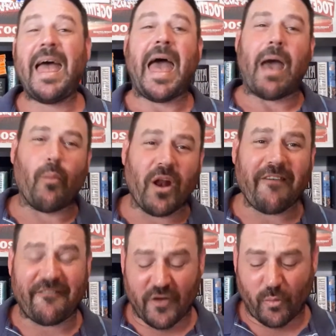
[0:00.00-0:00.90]
And when I
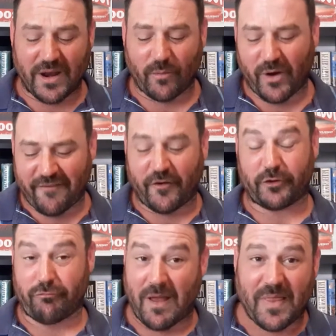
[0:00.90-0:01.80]

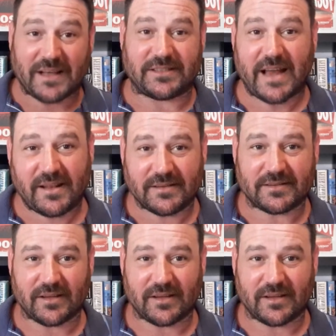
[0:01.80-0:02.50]
first read that sentence,